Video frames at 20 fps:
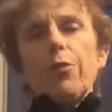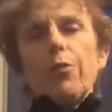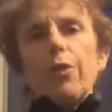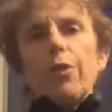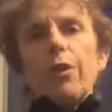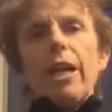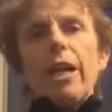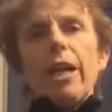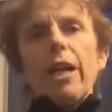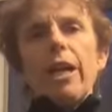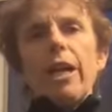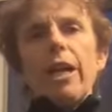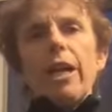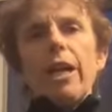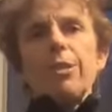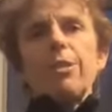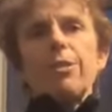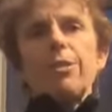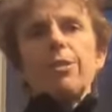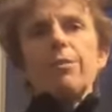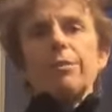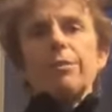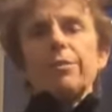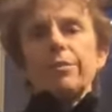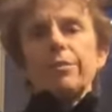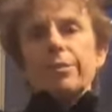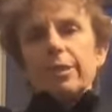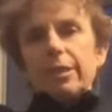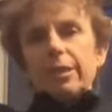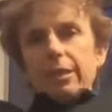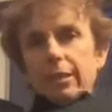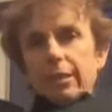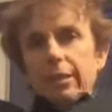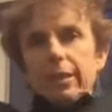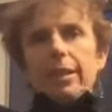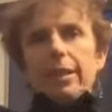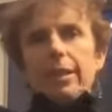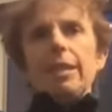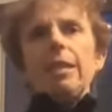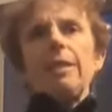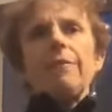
you're able to, and